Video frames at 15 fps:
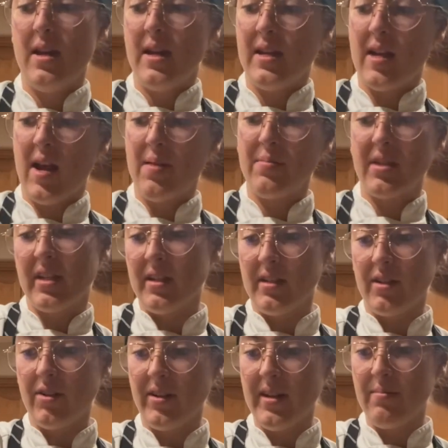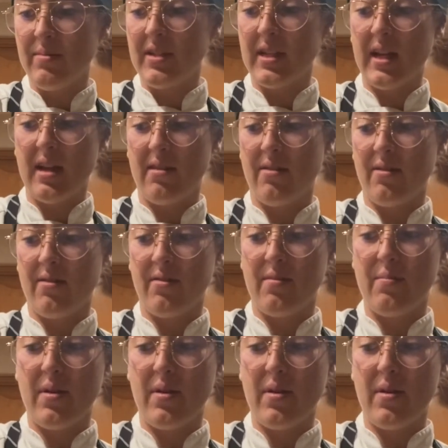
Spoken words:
and now I'm going to cream together the